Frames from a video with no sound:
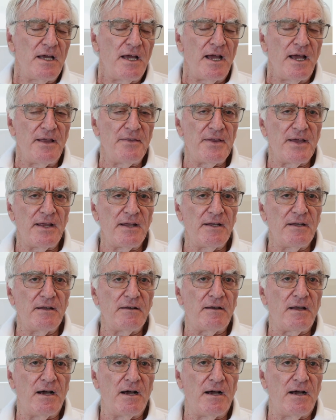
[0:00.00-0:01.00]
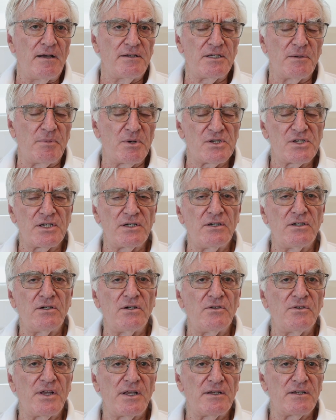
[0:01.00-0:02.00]
and then to
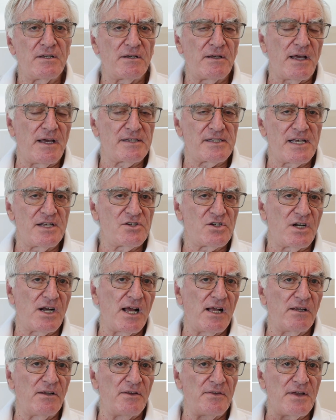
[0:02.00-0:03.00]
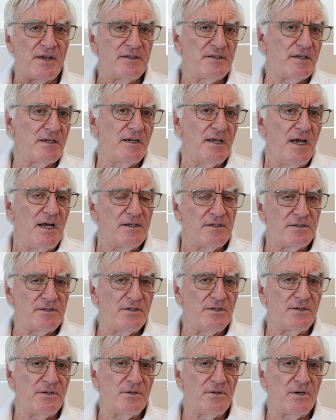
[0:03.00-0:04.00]
Brazil, then to Ascension Island, then
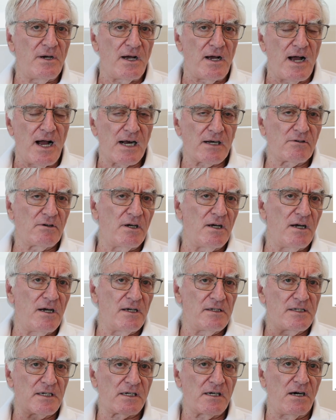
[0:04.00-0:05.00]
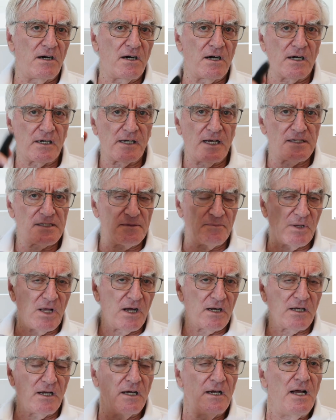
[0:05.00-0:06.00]
to Accra, Dakar,
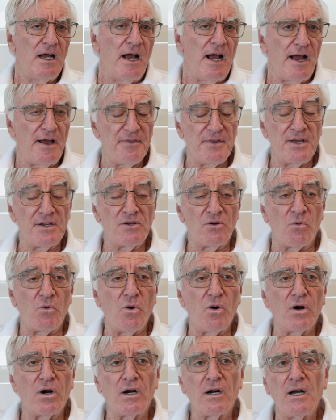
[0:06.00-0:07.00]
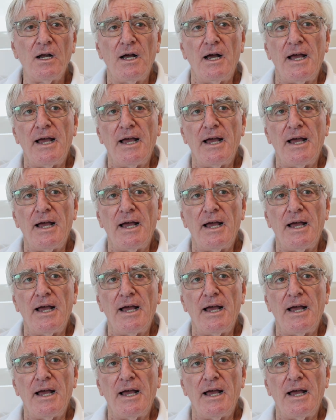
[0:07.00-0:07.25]
Casablanca, and then to war.